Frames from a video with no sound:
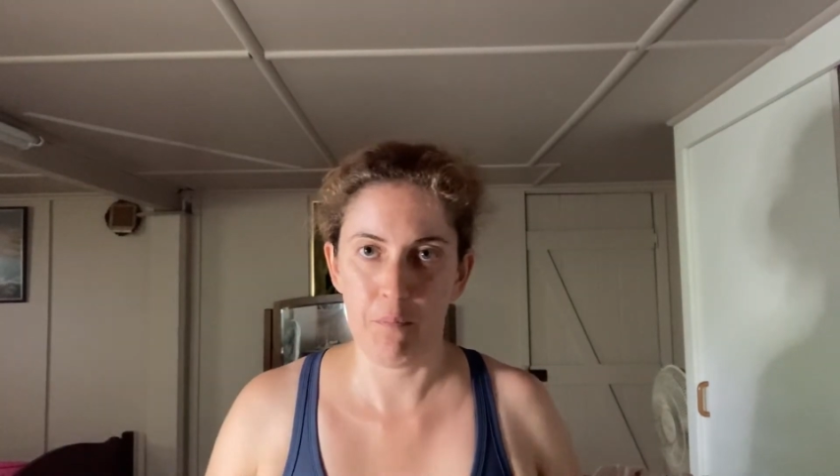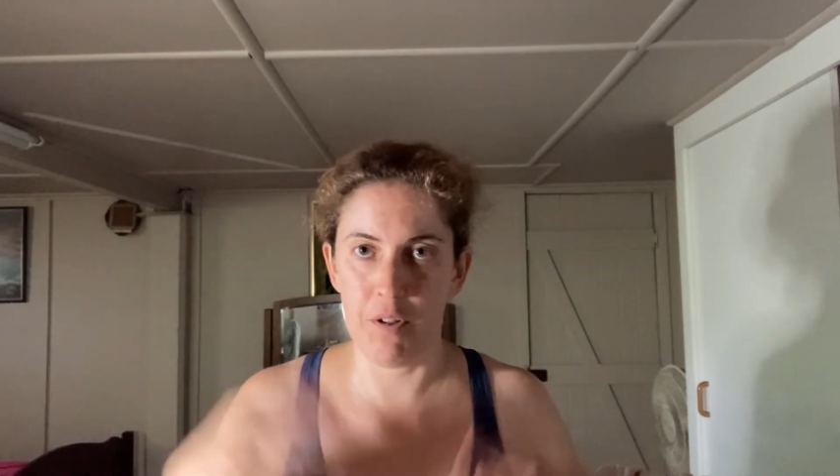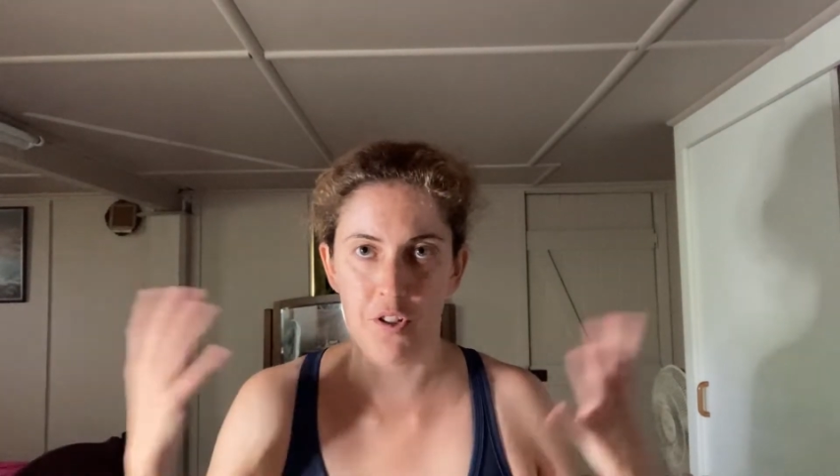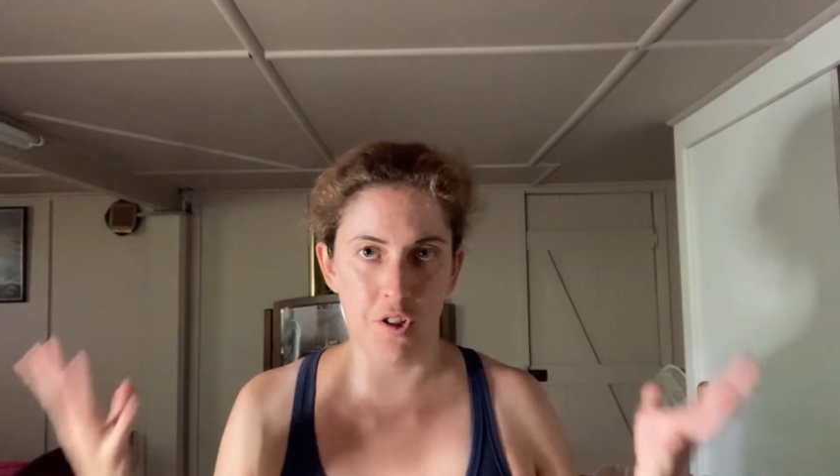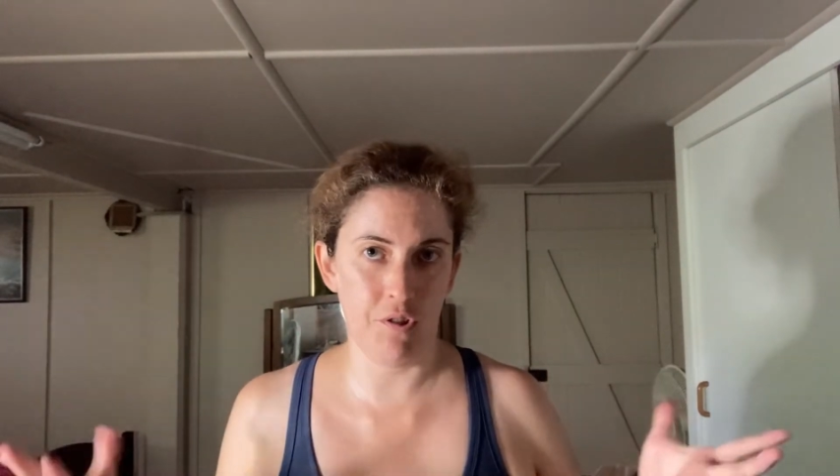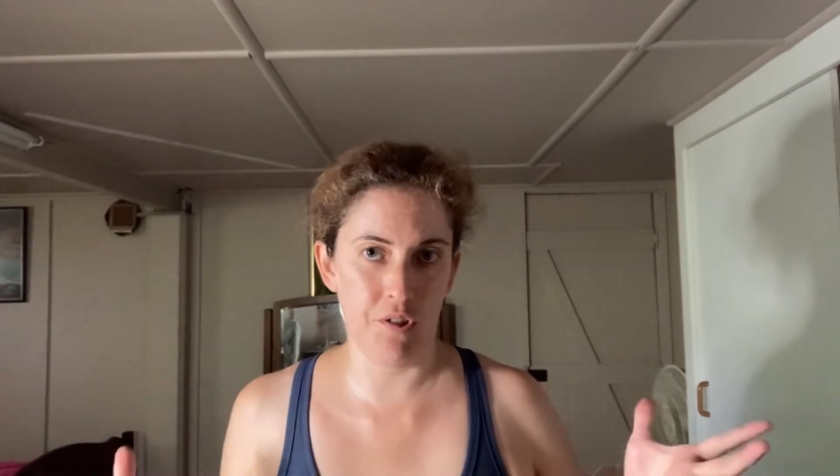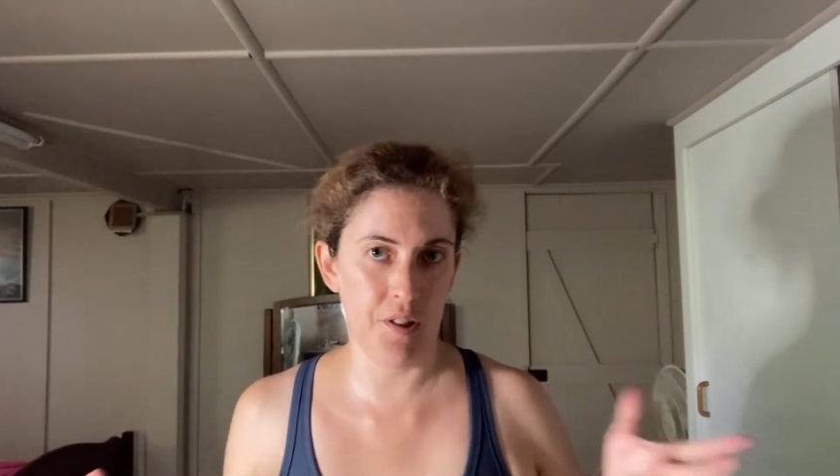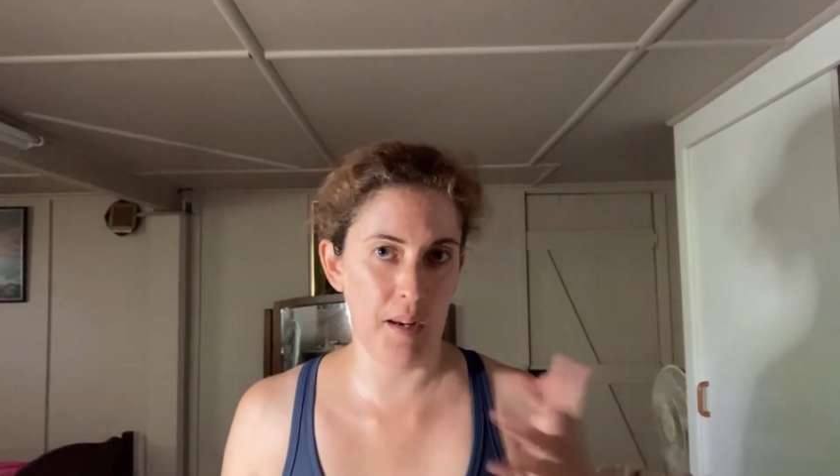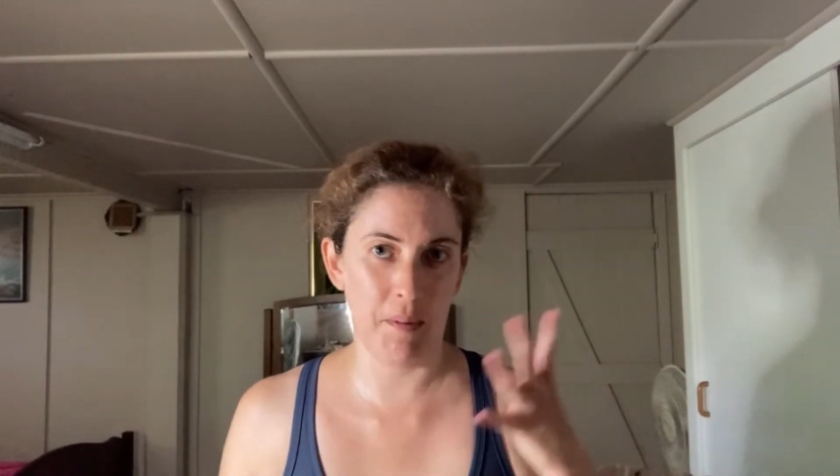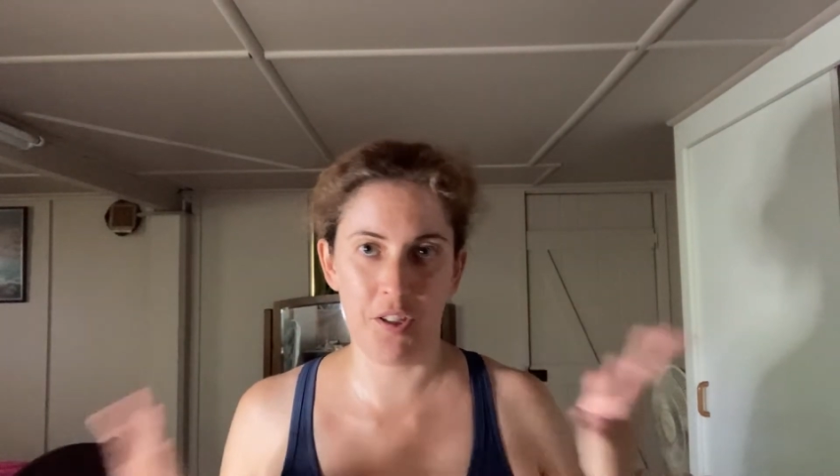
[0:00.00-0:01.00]
With children,
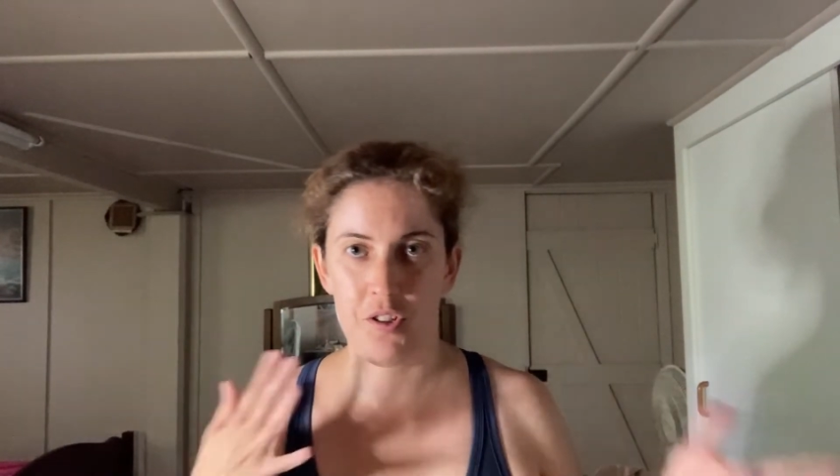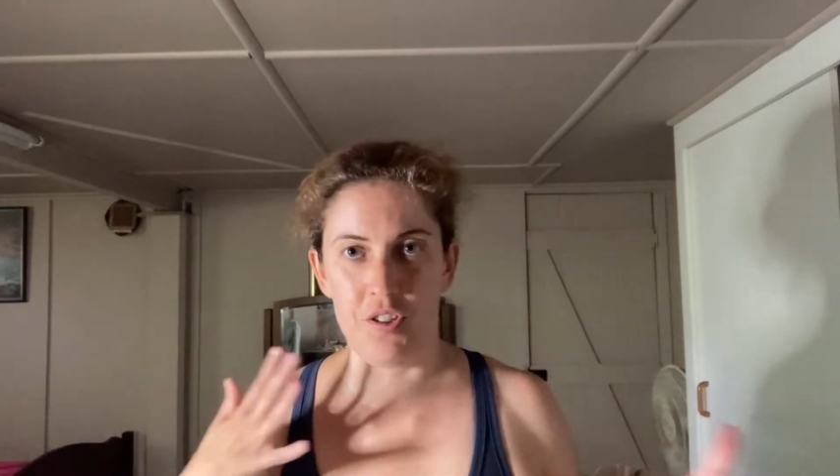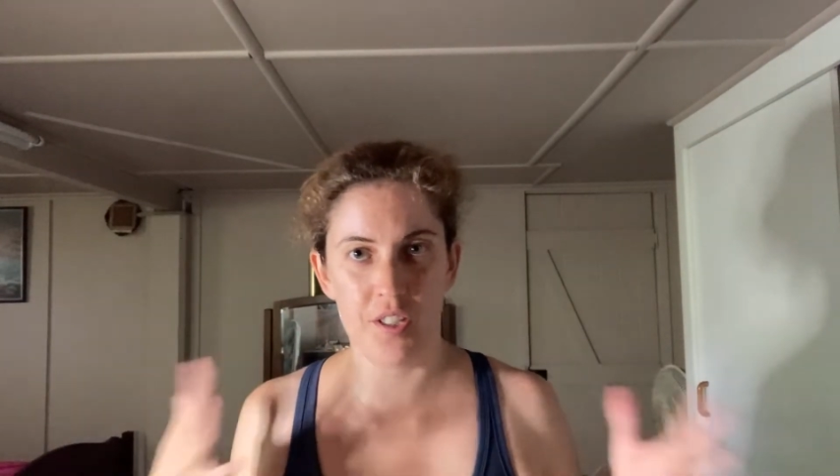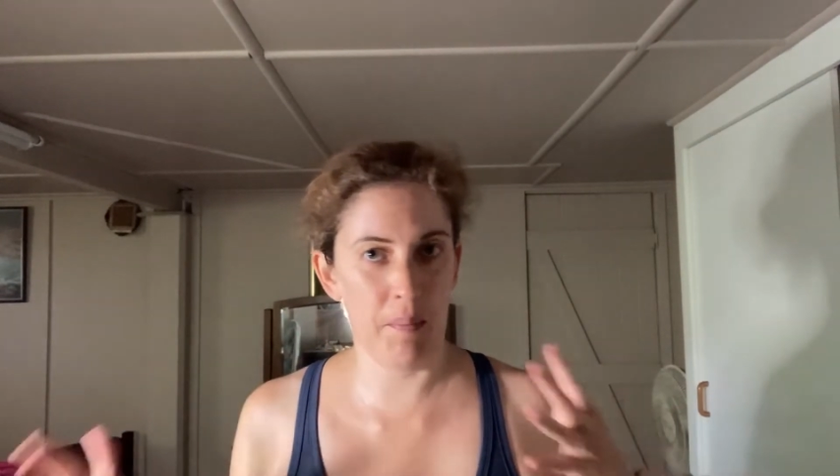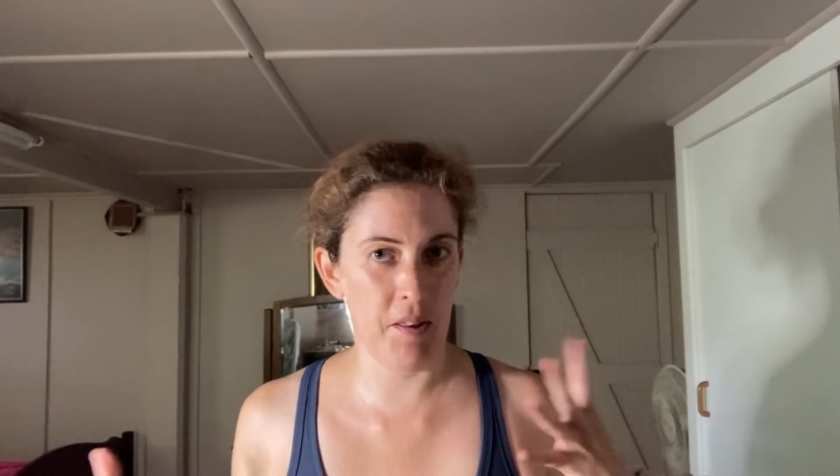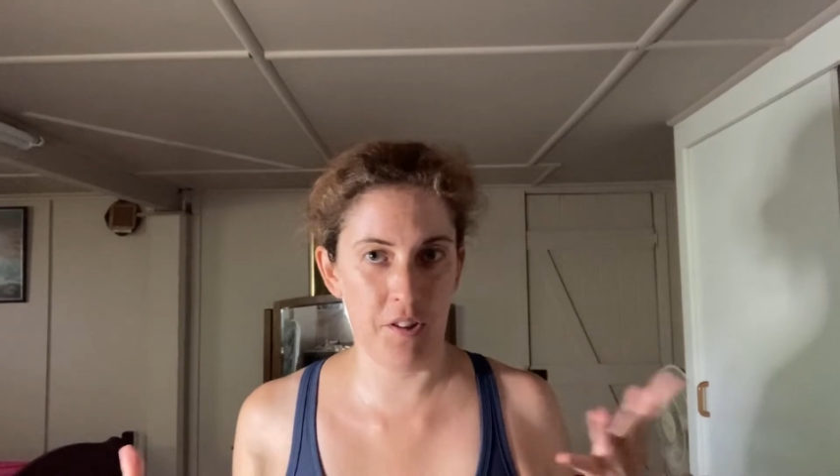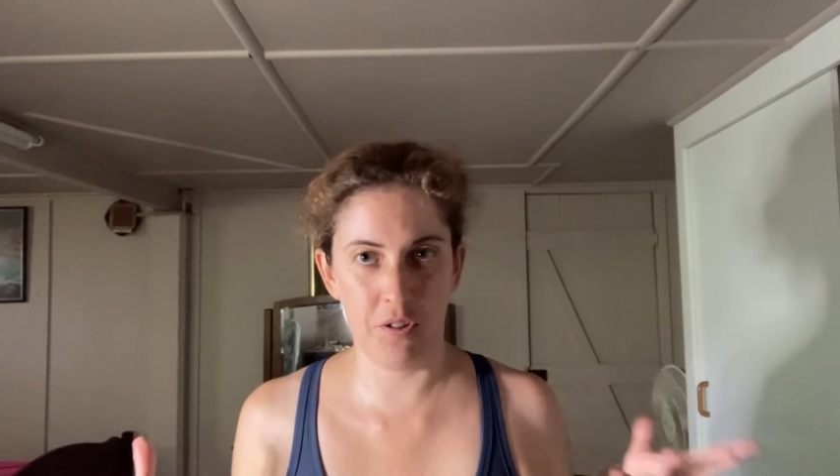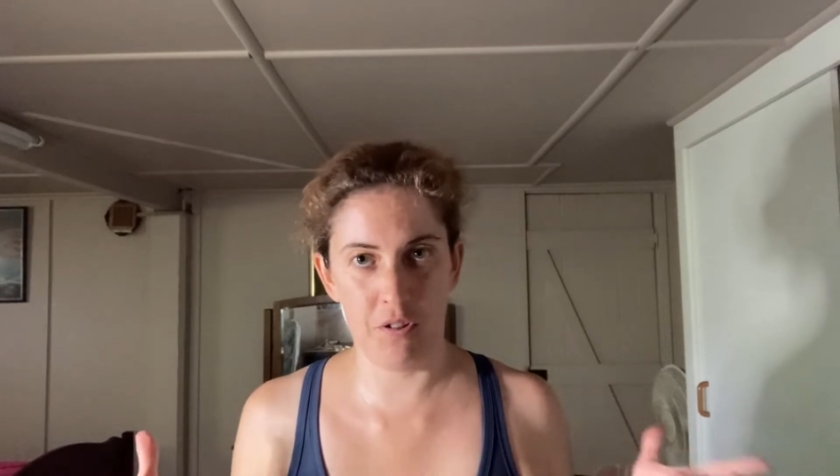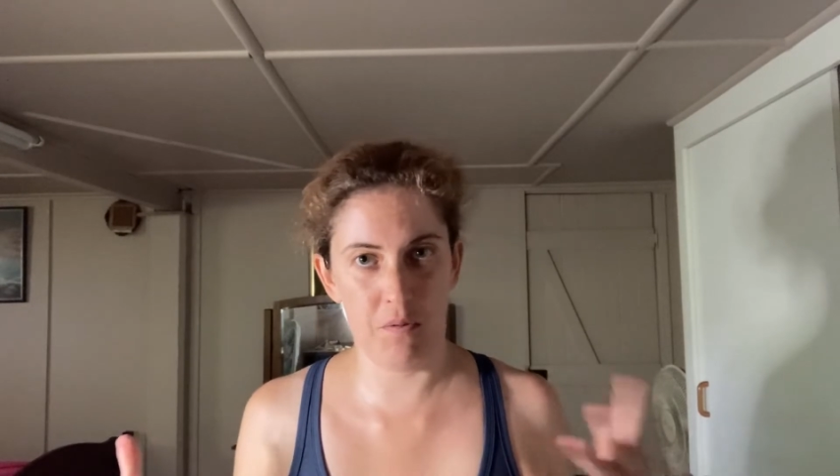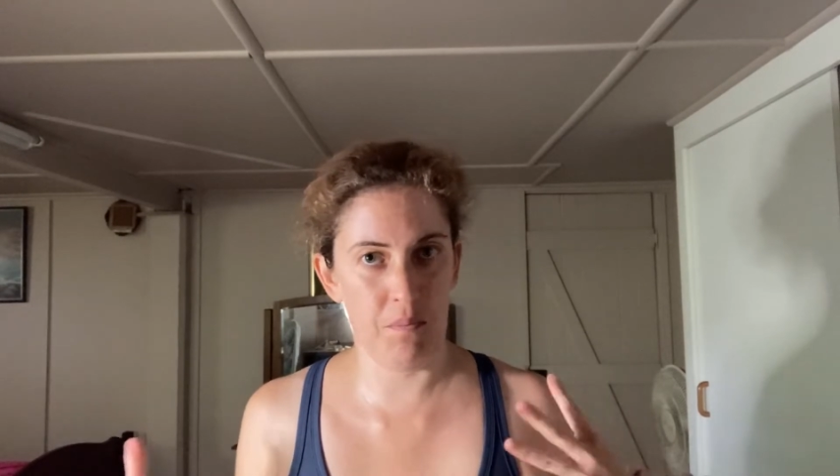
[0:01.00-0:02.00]
they must use some other
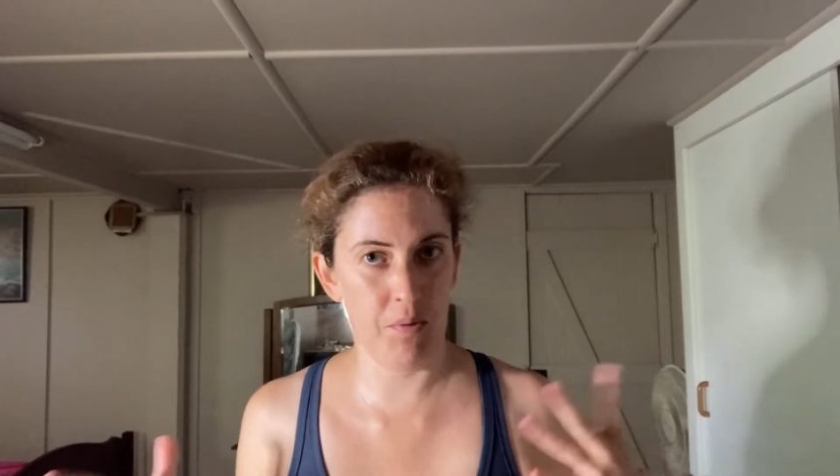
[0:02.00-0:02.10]
sort of